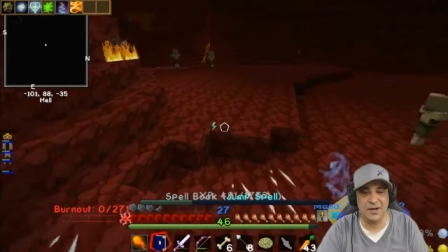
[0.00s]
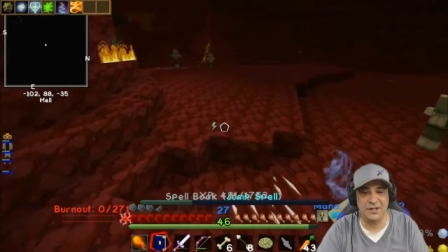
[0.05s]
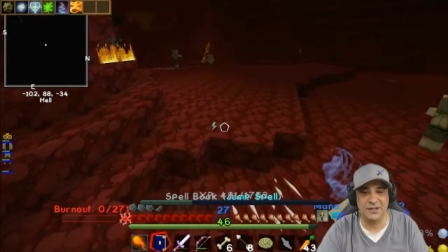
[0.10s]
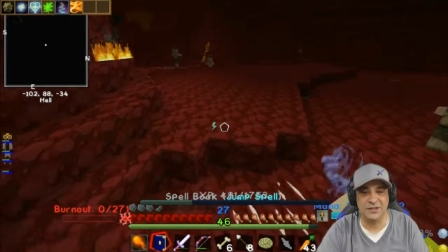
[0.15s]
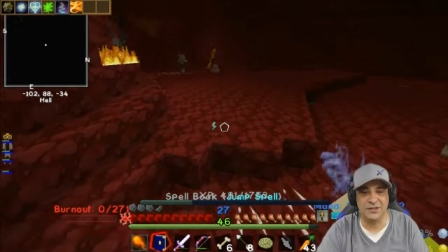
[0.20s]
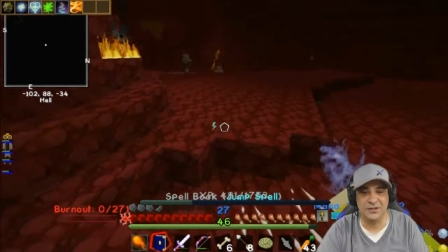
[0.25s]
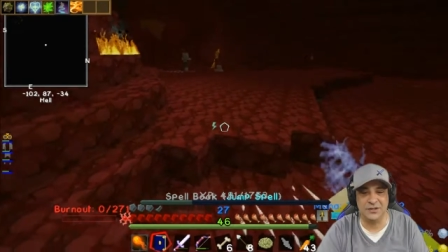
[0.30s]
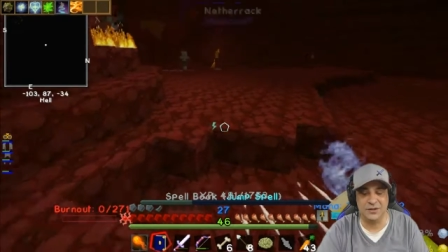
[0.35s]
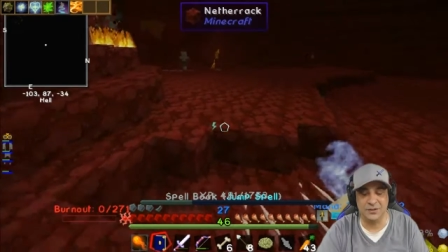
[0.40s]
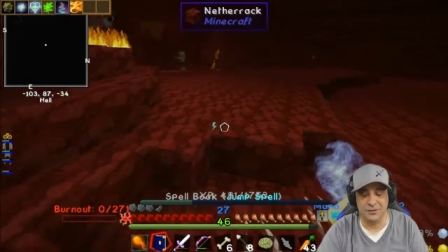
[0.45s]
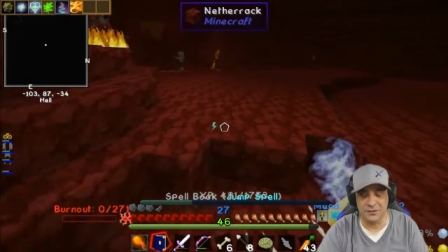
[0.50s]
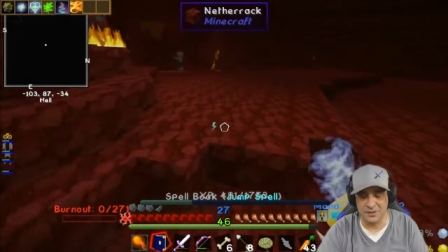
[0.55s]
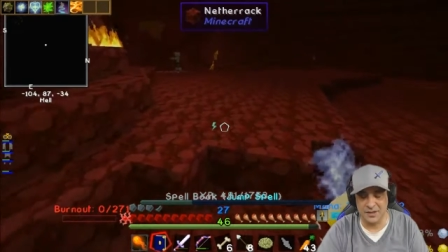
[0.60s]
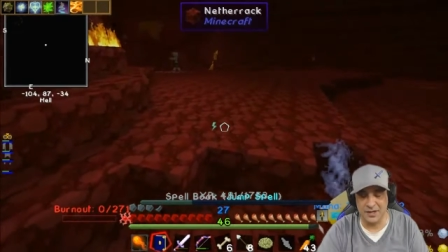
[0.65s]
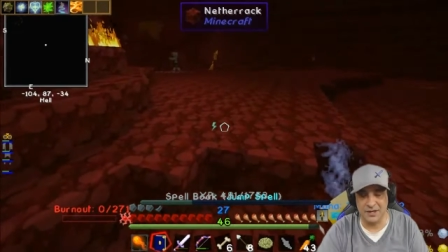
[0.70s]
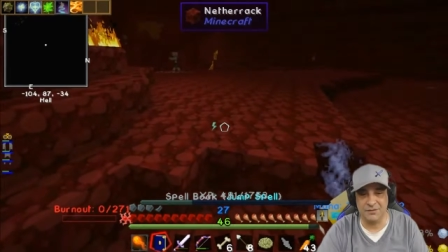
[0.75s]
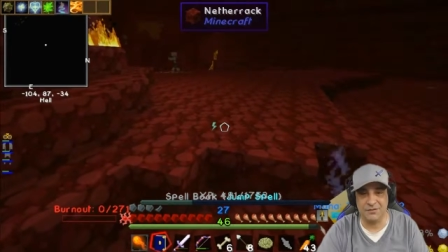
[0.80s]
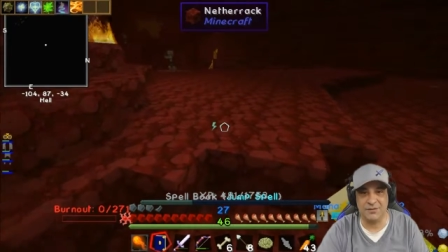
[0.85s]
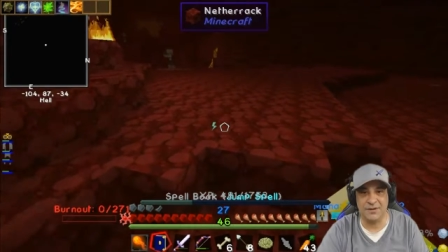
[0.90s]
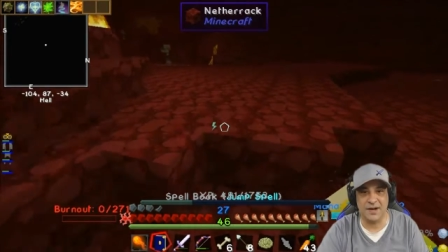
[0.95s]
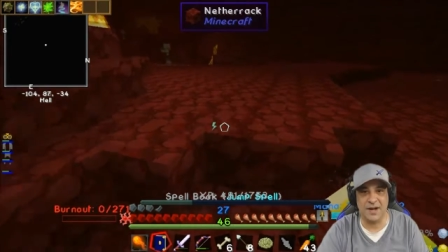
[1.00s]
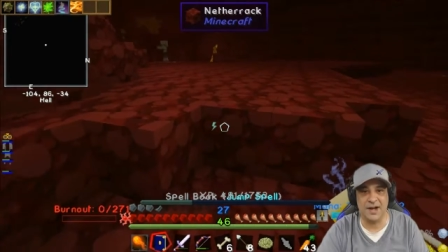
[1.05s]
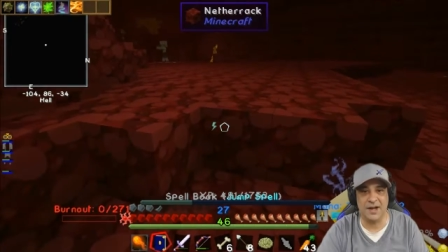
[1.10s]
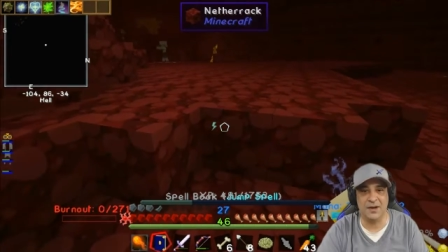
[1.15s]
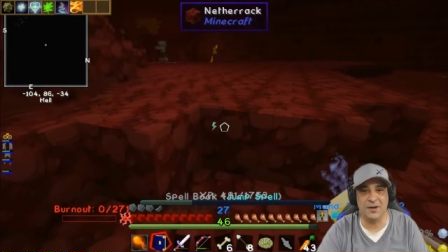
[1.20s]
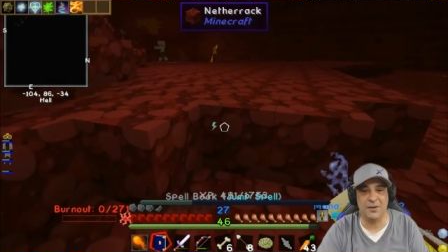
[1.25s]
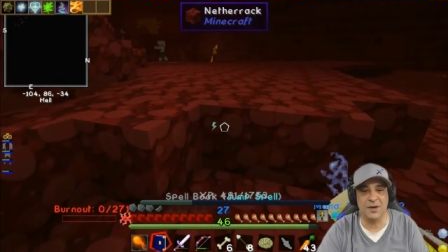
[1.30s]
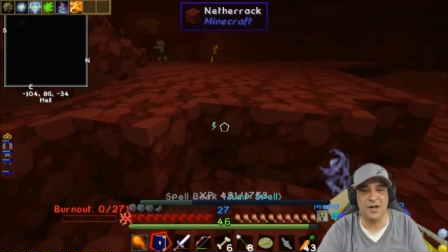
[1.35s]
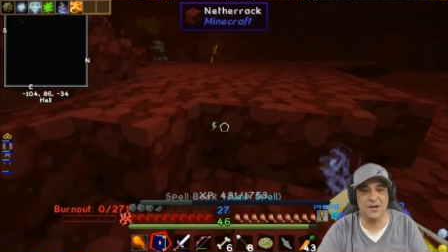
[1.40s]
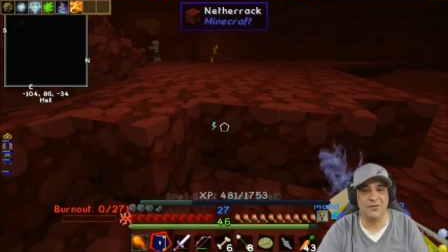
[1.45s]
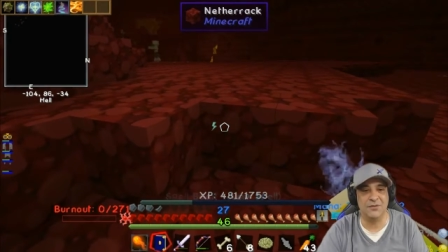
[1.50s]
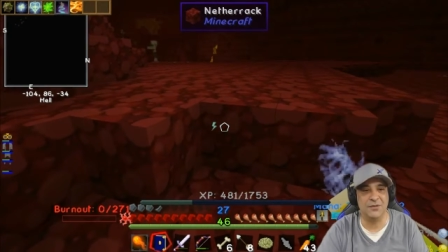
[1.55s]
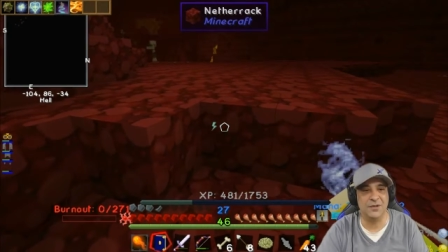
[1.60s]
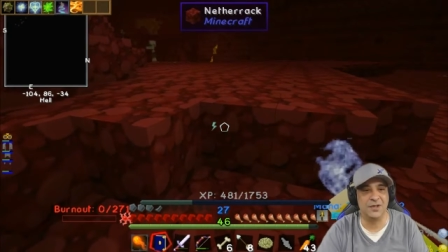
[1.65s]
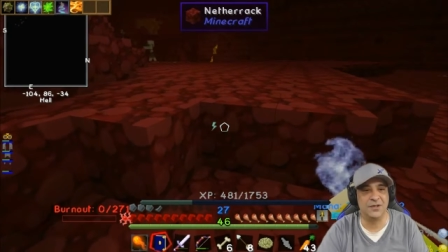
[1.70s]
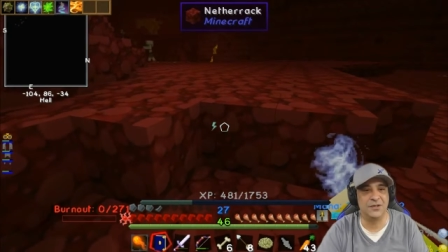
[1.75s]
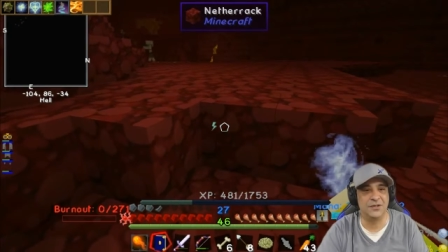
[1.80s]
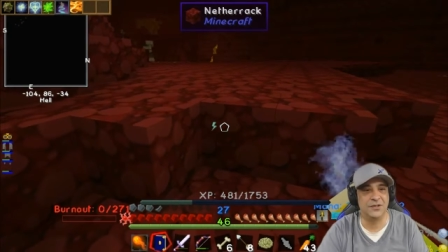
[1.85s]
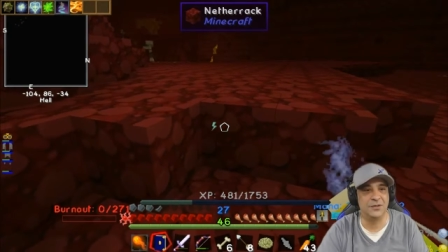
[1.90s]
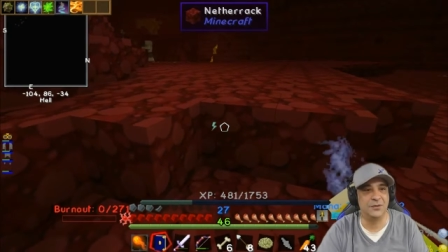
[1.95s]
to do, if I if
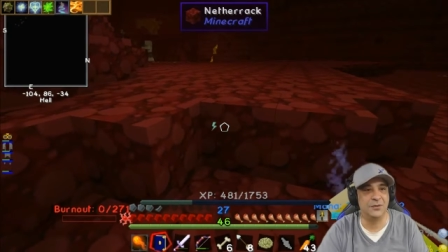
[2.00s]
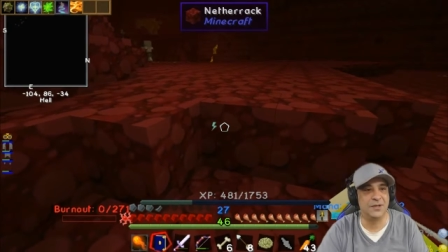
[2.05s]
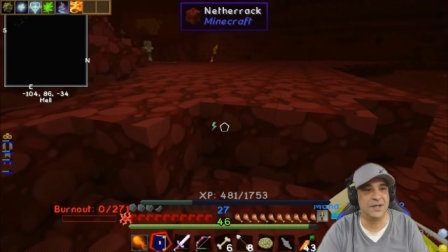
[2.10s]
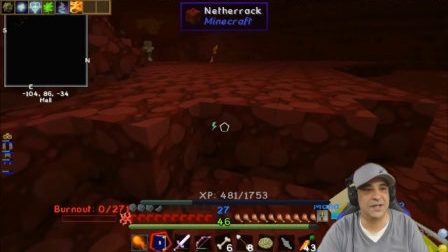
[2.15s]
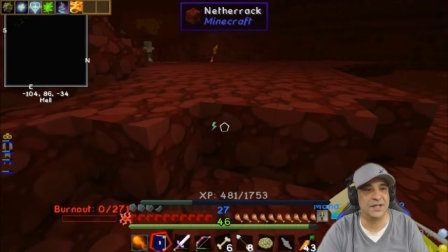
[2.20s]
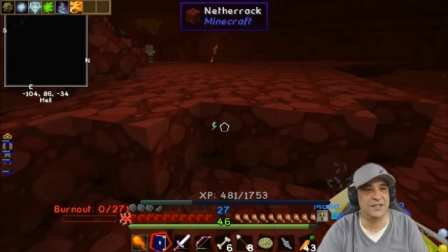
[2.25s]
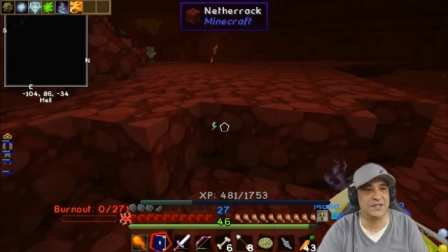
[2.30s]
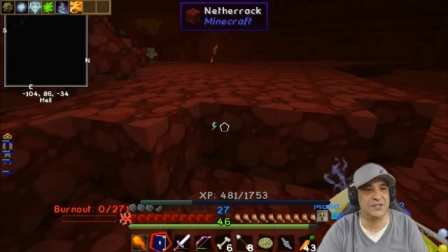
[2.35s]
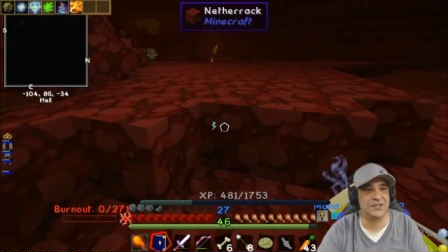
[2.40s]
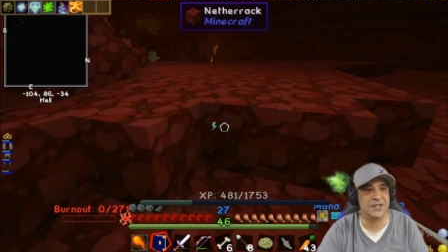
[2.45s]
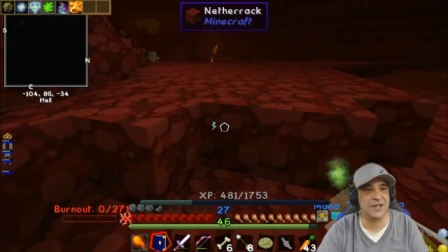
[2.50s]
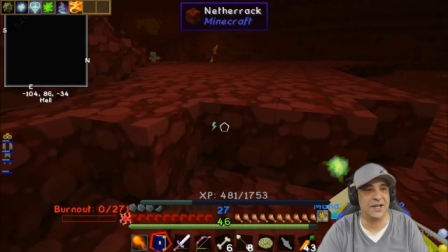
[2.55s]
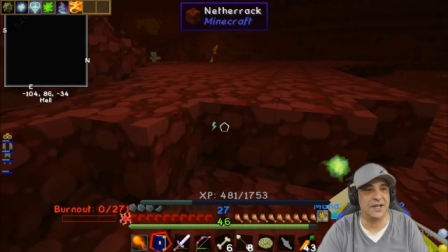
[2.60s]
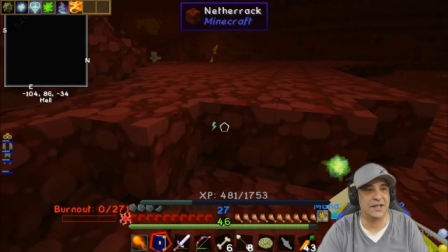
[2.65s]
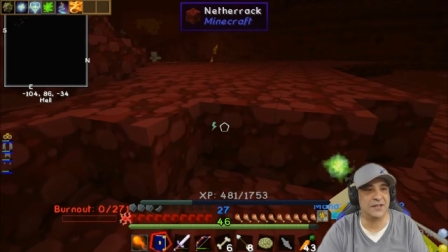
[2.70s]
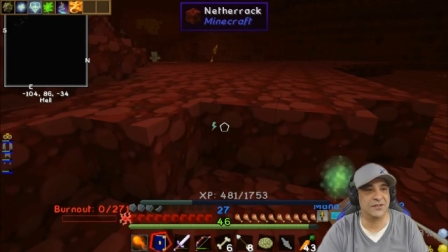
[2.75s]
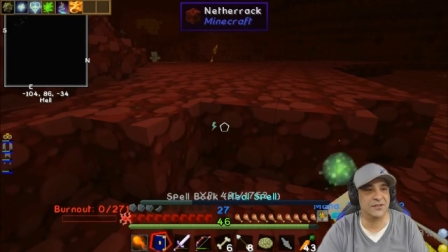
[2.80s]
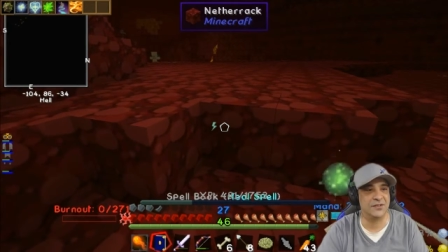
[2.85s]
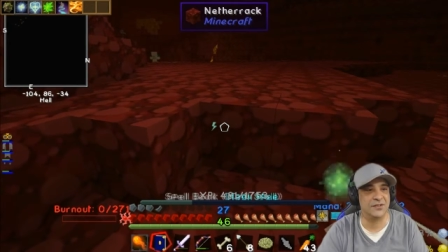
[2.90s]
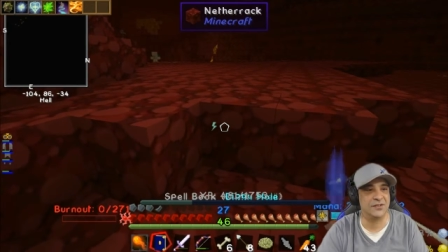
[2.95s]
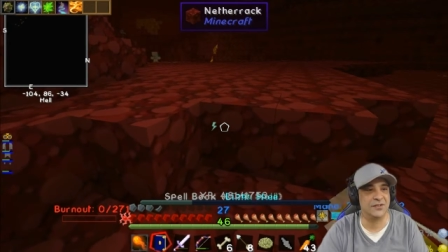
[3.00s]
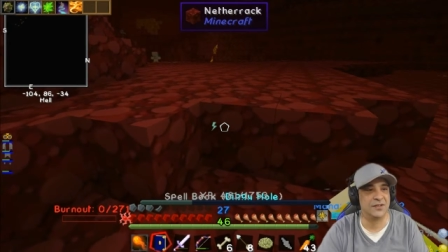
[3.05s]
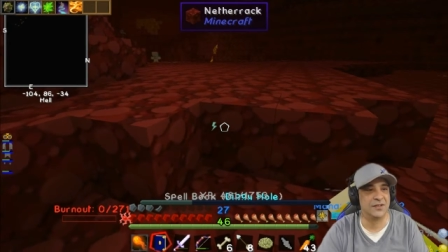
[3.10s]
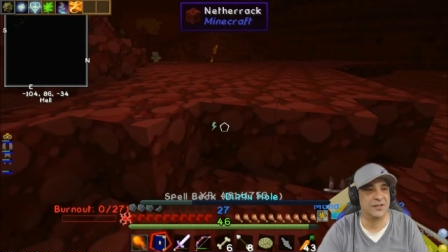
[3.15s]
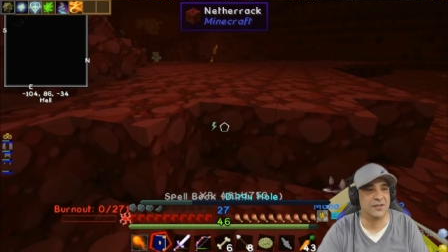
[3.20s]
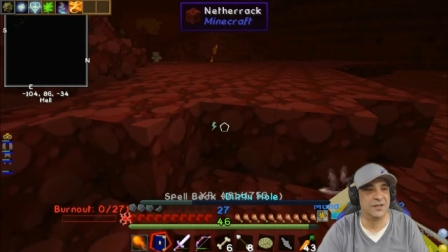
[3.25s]
we do get a chance,